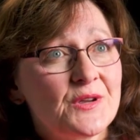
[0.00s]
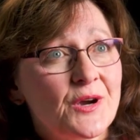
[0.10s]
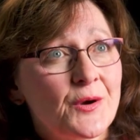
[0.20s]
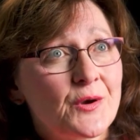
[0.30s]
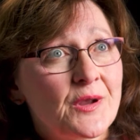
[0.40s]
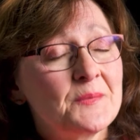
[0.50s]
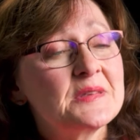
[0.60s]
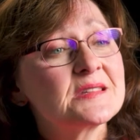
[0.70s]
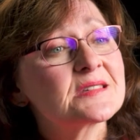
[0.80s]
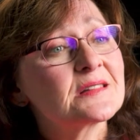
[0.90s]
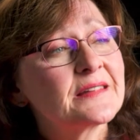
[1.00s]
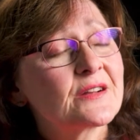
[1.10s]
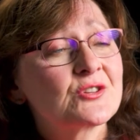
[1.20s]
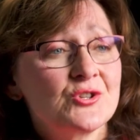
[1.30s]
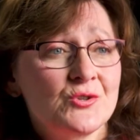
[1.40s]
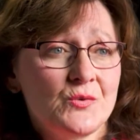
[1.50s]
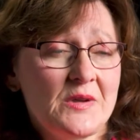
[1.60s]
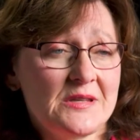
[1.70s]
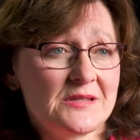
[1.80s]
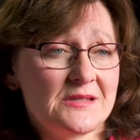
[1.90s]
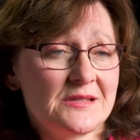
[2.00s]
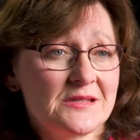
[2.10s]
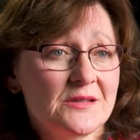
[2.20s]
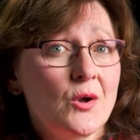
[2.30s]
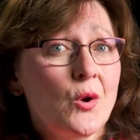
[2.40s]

are, can be distilled down to two reasons.